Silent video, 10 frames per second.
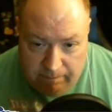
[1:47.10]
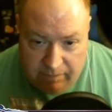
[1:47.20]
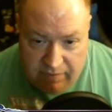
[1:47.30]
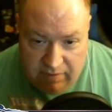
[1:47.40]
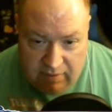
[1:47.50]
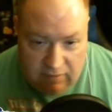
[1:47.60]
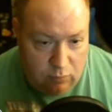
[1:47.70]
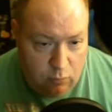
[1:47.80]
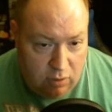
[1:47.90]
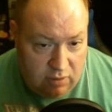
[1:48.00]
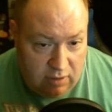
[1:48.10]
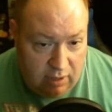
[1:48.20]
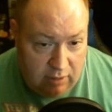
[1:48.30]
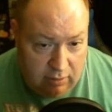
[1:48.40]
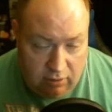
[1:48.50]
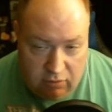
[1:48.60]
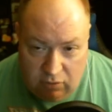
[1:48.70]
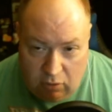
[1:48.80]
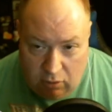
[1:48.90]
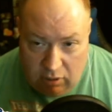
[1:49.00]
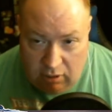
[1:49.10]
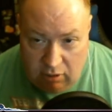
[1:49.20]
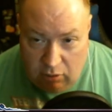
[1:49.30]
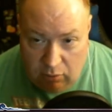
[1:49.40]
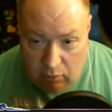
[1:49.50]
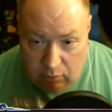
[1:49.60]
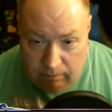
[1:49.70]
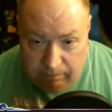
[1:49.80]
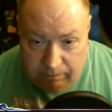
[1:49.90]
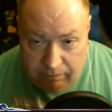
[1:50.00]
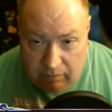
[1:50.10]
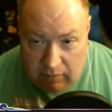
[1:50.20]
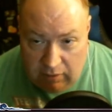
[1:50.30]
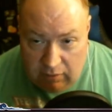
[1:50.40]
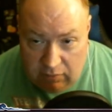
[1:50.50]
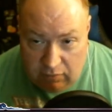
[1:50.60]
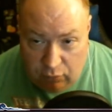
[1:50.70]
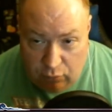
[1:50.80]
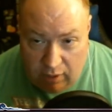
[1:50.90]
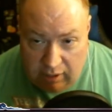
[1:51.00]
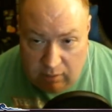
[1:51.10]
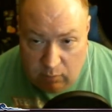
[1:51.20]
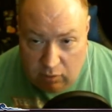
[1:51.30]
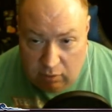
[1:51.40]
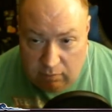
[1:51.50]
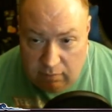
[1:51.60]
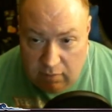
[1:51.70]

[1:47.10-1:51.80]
This was the clearest card in the group. It's Wrecking Ball.